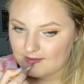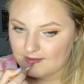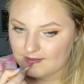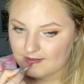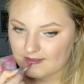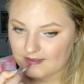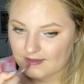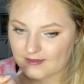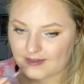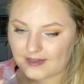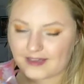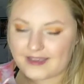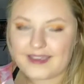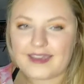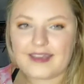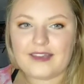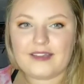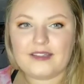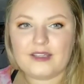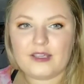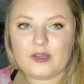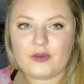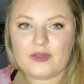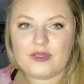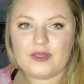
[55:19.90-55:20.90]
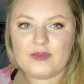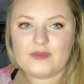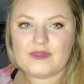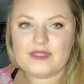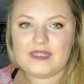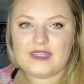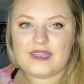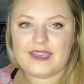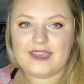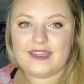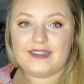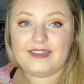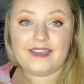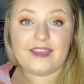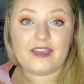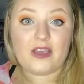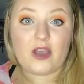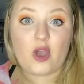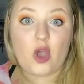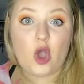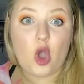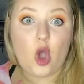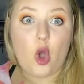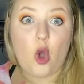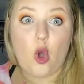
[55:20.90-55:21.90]
when I get a liquid lipstick and like
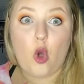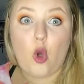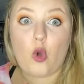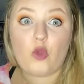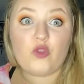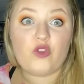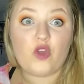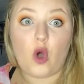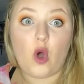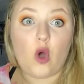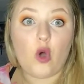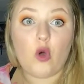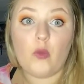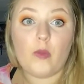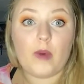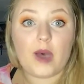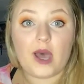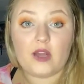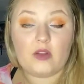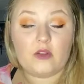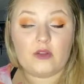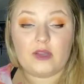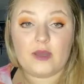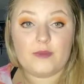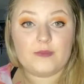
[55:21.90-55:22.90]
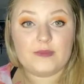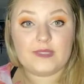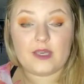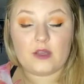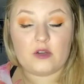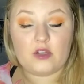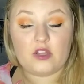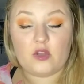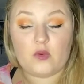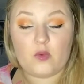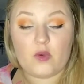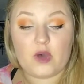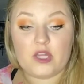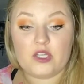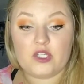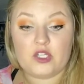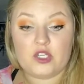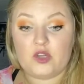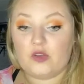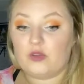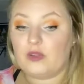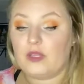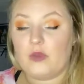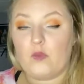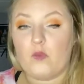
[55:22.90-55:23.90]
the whole bottle comes out on the wand
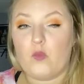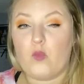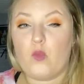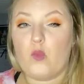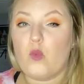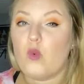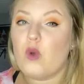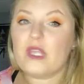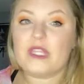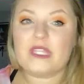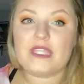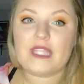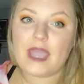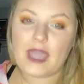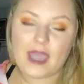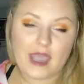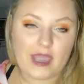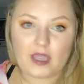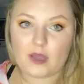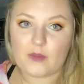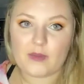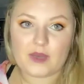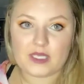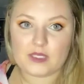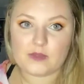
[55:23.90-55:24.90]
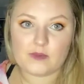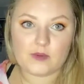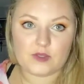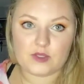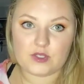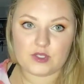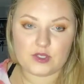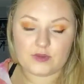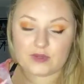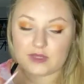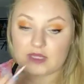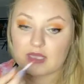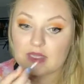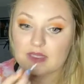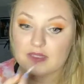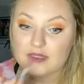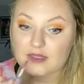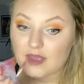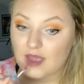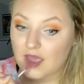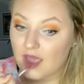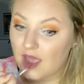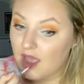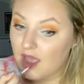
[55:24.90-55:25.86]
and you're like, what the heck am I supposed to do with this?